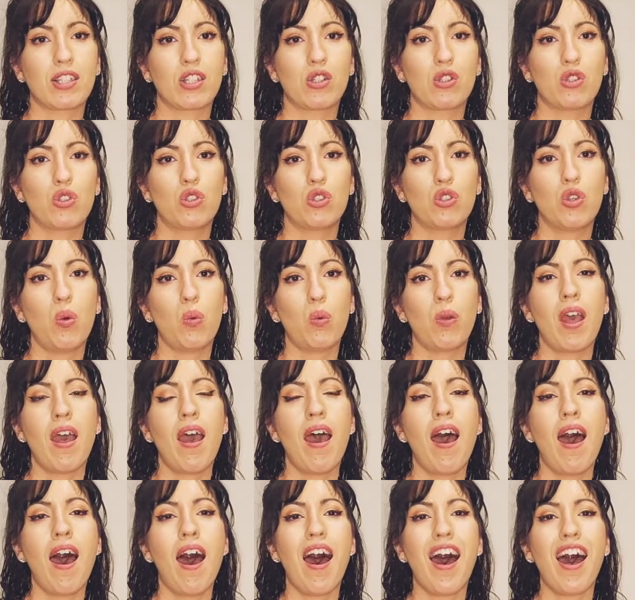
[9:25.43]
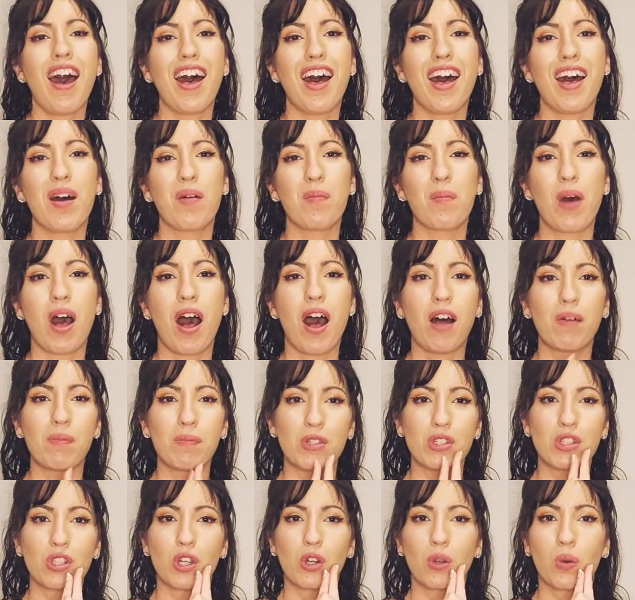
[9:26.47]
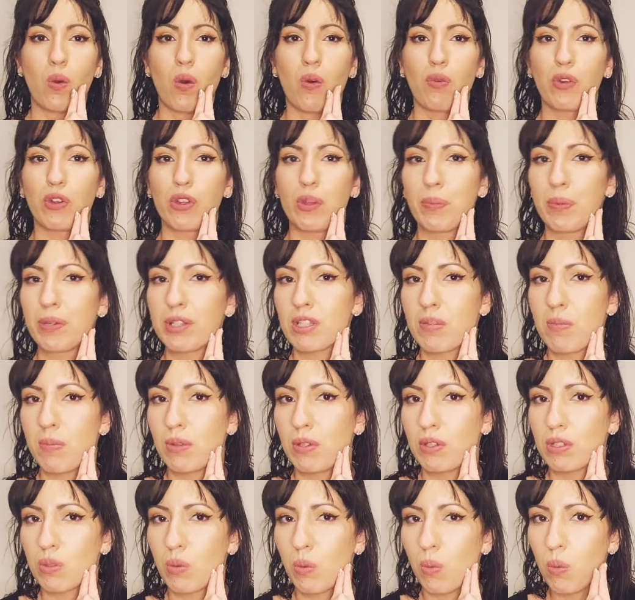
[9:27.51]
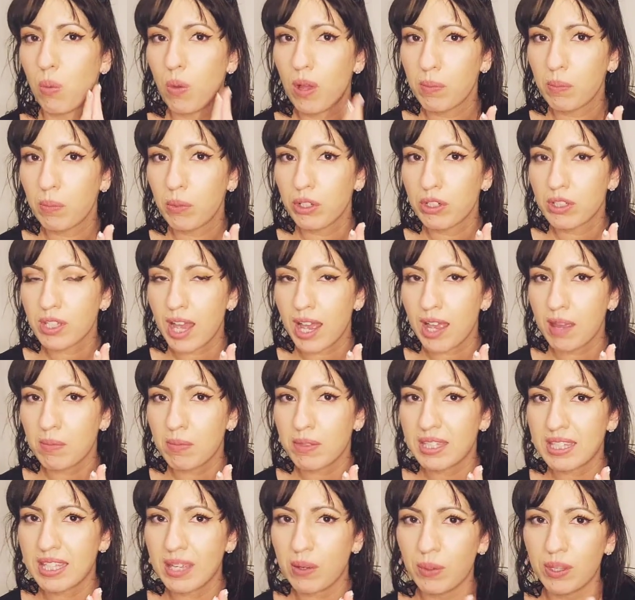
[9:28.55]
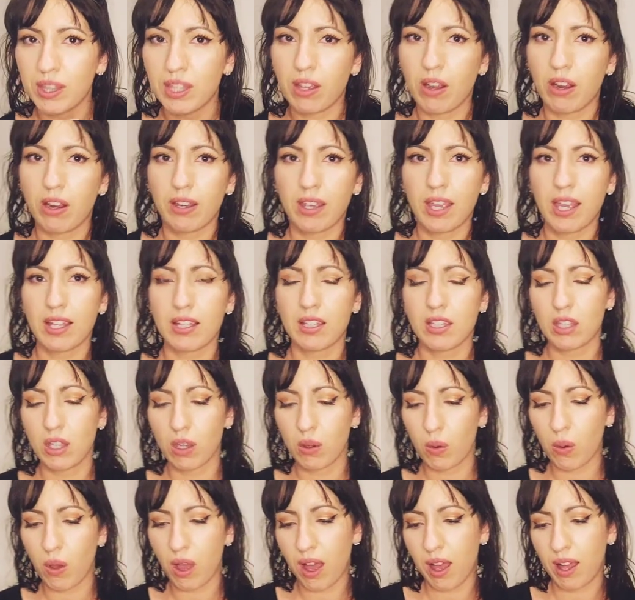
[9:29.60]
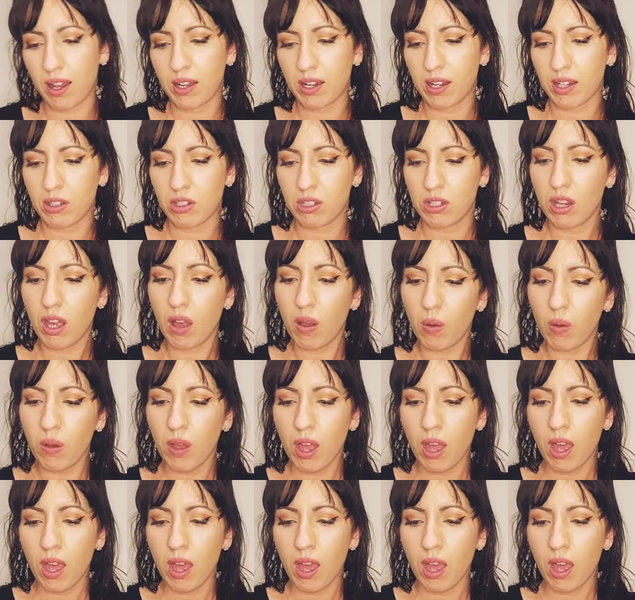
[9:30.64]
So I'm just going to go over the principles one more time and say what they are in case you need to know.